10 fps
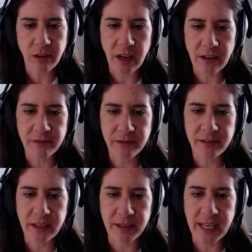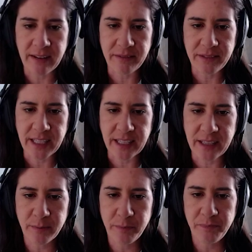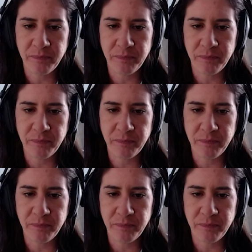off that we have the